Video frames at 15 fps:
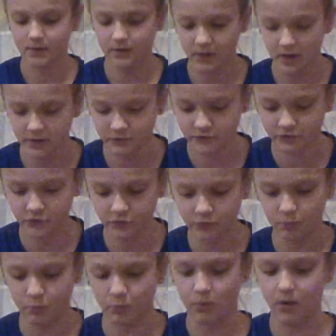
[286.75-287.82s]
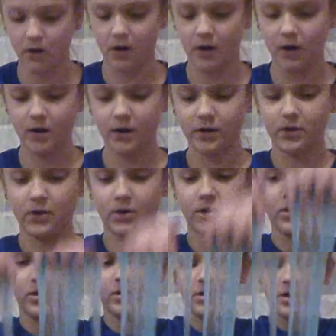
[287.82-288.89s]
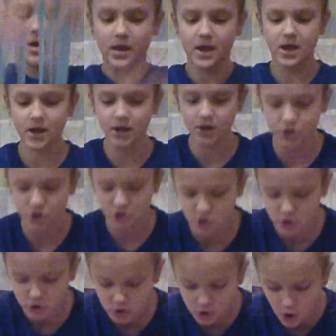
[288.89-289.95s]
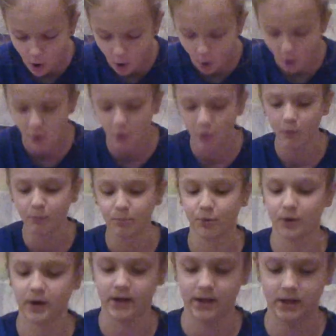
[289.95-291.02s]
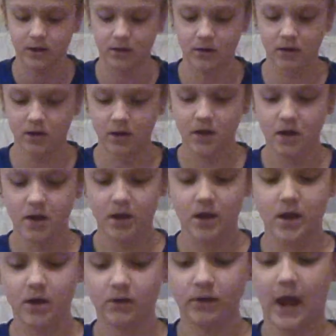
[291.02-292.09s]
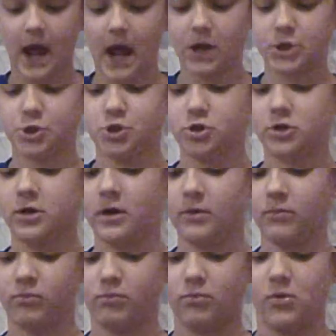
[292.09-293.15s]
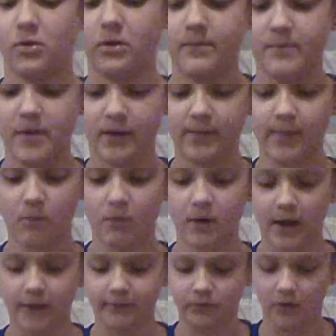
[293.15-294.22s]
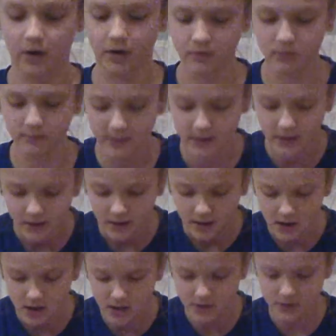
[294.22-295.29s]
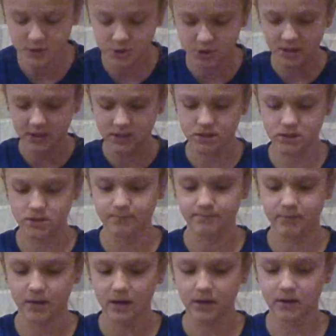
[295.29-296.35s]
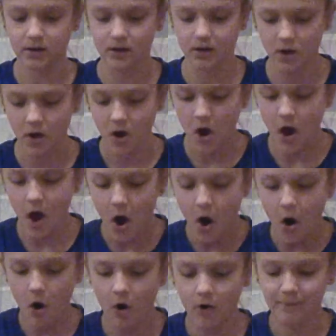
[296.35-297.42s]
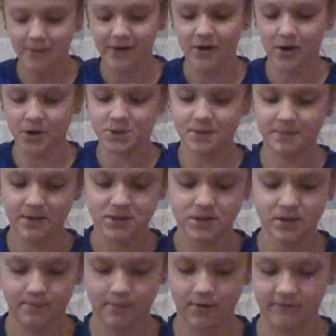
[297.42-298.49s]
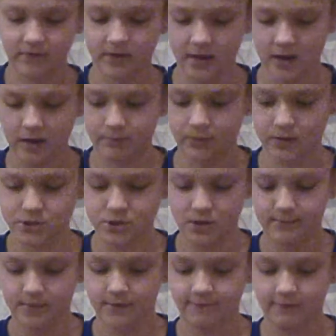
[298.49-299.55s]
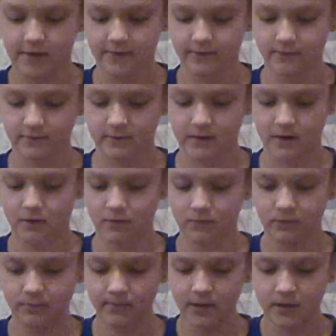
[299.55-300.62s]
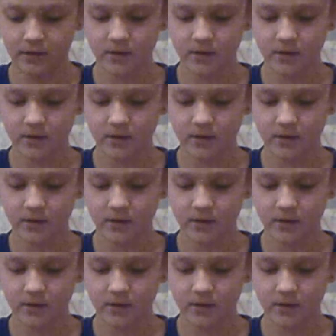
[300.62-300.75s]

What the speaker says: that's just water. It is so pretty. And actually really big than what I thought it would be because it just expanded. Oh my gosh, it makes the perfect handprint. So I'm going to flatten this out a little bit.